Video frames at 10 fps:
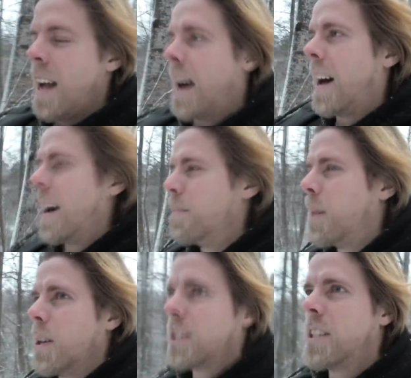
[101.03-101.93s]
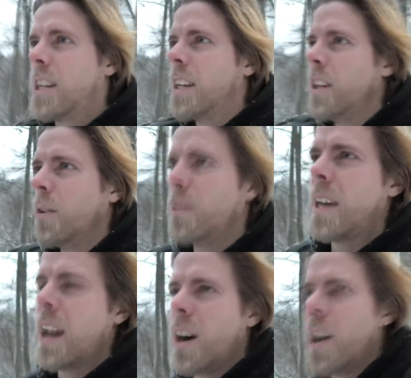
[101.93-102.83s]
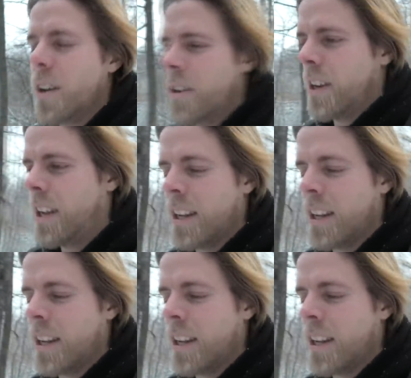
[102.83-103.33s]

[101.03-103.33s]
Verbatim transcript: Uh, but you know they are